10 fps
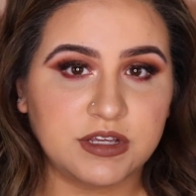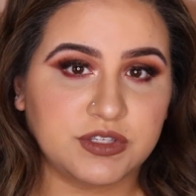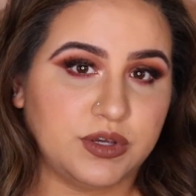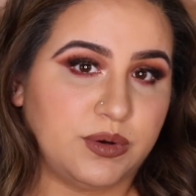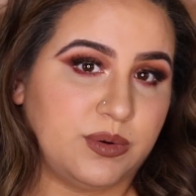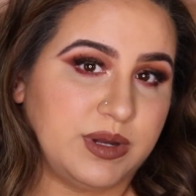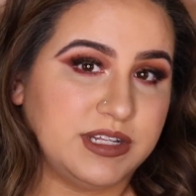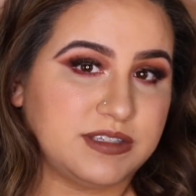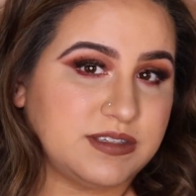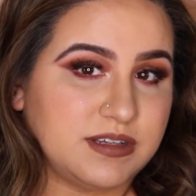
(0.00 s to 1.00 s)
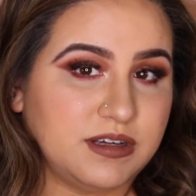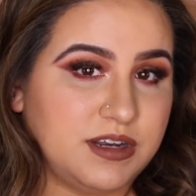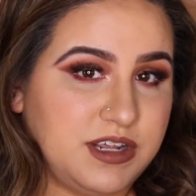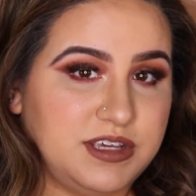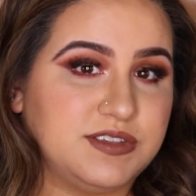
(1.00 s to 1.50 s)
So it's
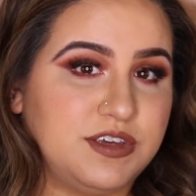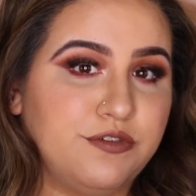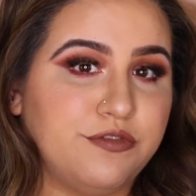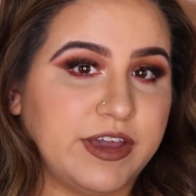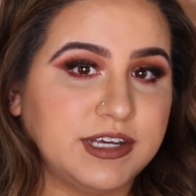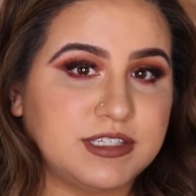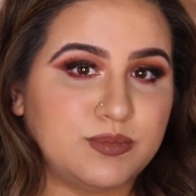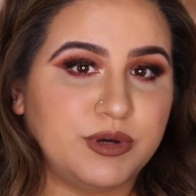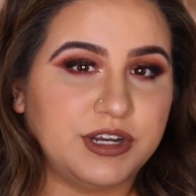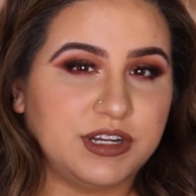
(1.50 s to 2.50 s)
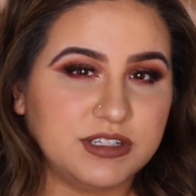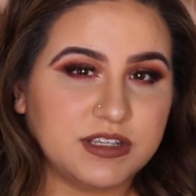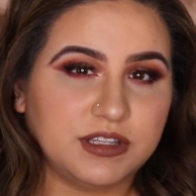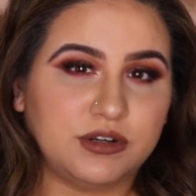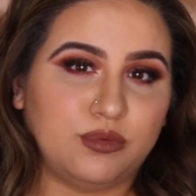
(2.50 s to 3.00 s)
an easy fix, but it is
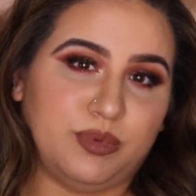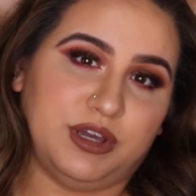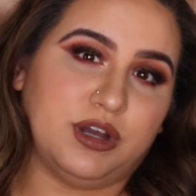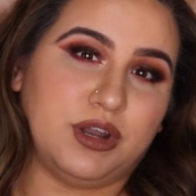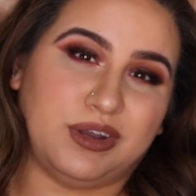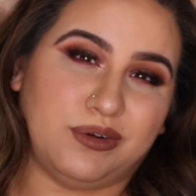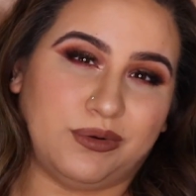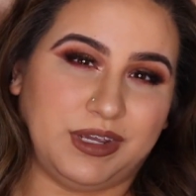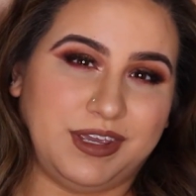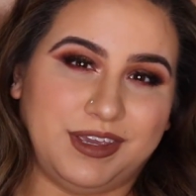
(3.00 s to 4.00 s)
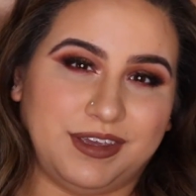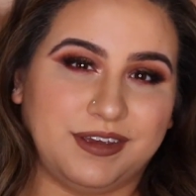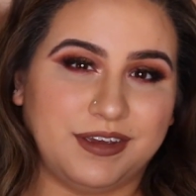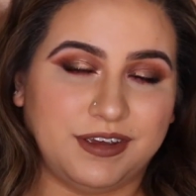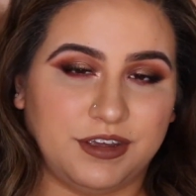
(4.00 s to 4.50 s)
a little bit annoying,
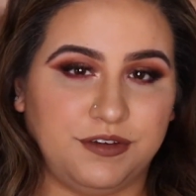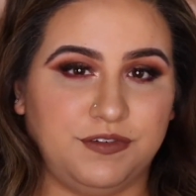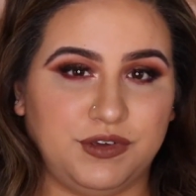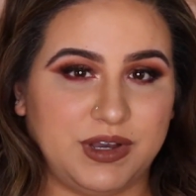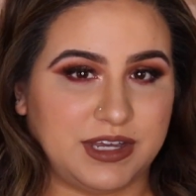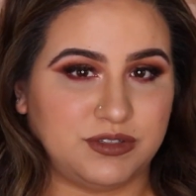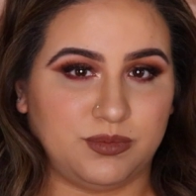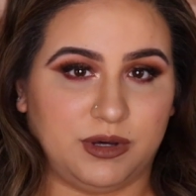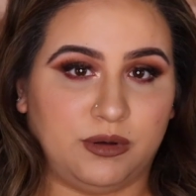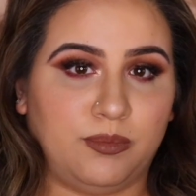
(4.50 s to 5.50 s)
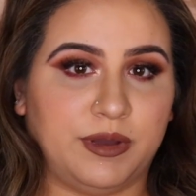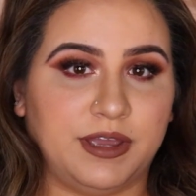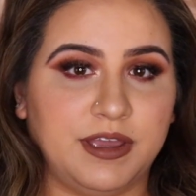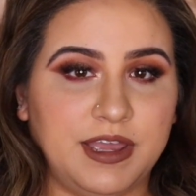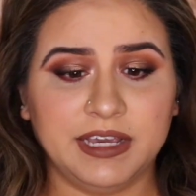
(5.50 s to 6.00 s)
if you guys will. But
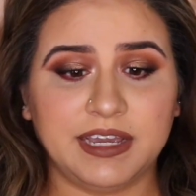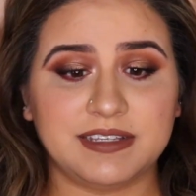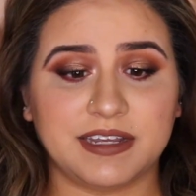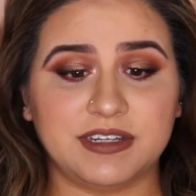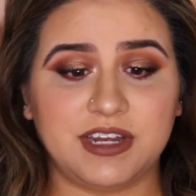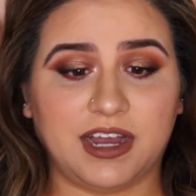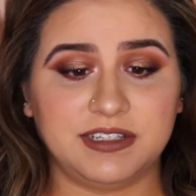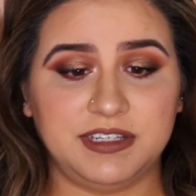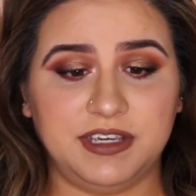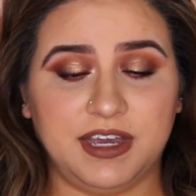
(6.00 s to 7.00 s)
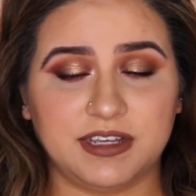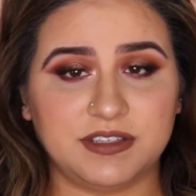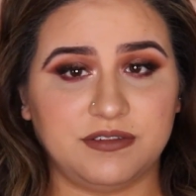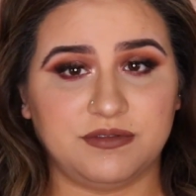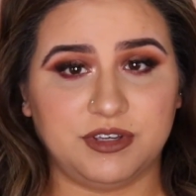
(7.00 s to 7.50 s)
like I said, Tati
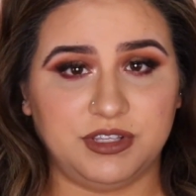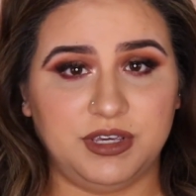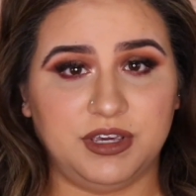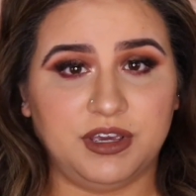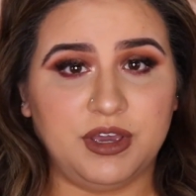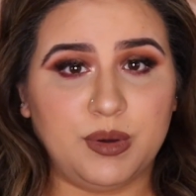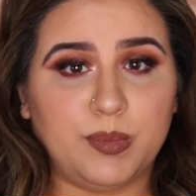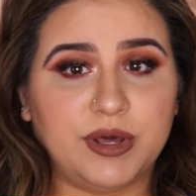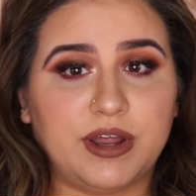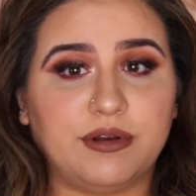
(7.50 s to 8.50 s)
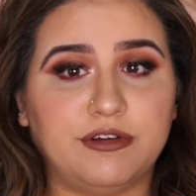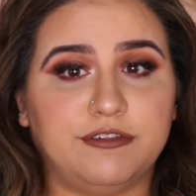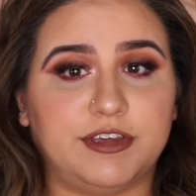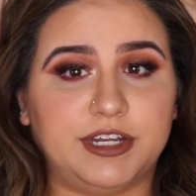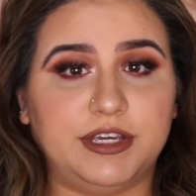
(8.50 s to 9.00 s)
hasn't really put out a
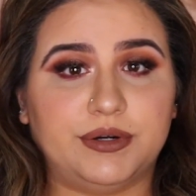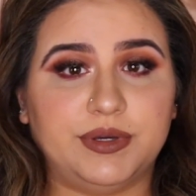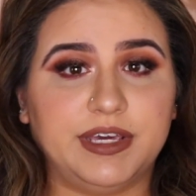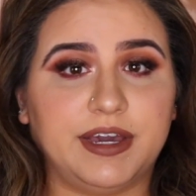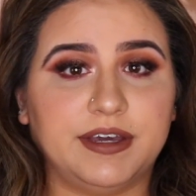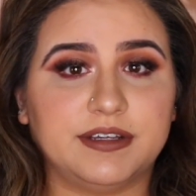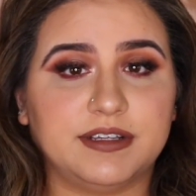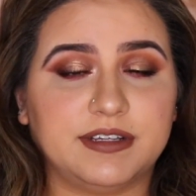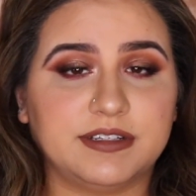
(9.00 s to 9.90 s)
video yet